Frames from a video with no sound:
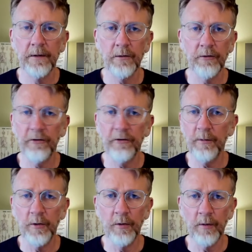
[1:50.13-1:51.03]
You'd just see
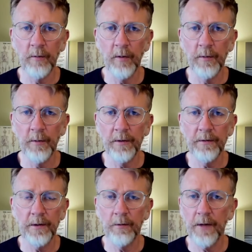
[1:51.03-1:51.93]
me doing a movement,
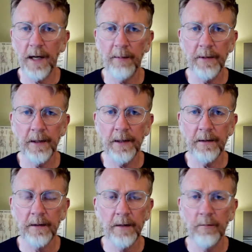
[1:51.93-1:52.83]
you'd copy
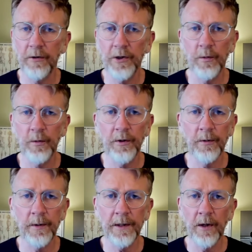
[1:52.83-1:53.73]
it, but you wouldn't
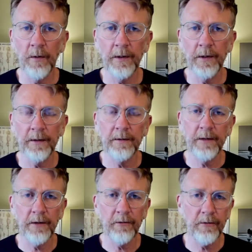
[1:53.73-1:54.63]
really own it
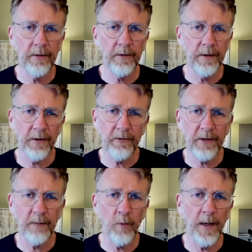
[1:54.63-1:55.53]
as in the
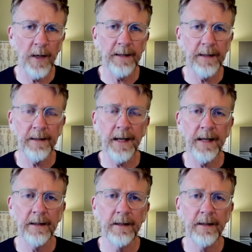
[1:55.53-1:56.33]
same way that